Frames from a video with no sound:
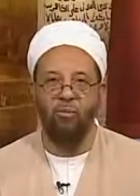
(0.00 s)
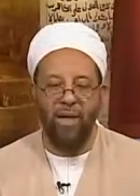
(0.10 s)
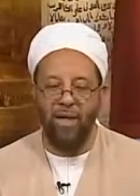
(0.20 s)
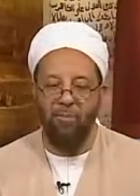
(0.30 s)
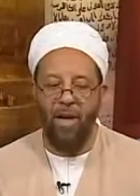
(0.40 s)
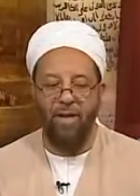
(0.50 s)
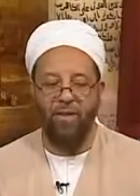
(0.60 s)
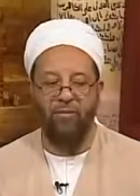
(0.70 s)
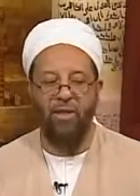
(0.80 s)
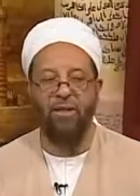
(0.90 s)
many
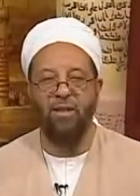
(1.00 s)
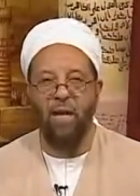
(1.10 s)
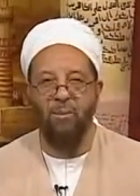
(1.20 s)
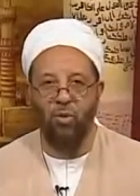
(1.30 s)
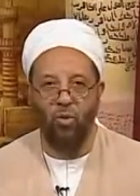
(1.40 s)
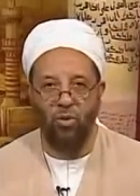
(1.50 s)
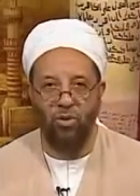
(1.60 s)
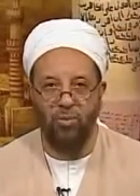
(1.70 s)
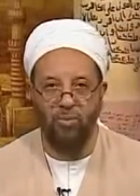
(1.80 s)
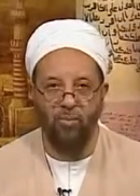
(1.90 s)
parts of the Islamic
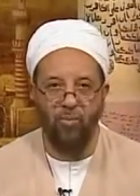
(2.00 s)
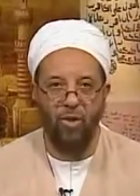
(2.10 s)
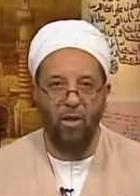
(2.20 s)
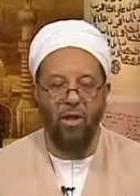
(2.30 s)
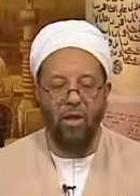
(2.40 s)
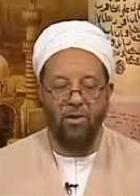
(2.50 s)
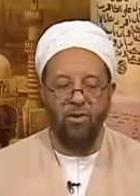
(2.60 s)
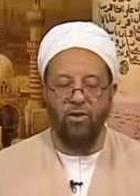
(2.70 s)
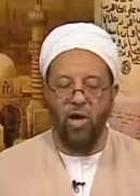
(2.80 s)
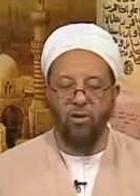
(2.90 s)
world. The
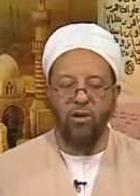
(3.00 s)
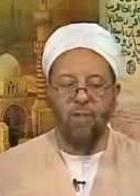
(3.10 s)
salt